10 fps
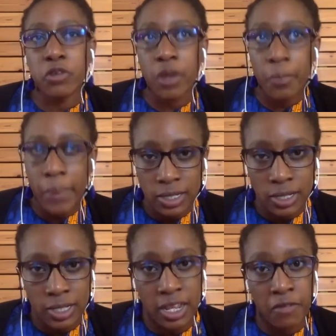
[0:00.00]
I think we have
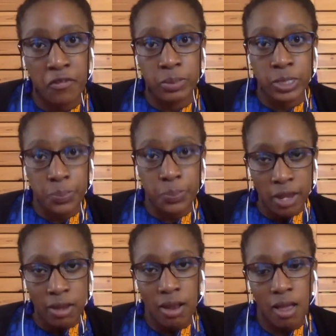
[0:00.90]
2 ambassadors that are
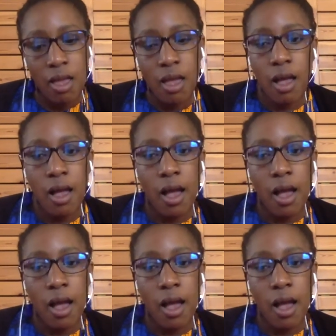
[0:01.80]
from Spain.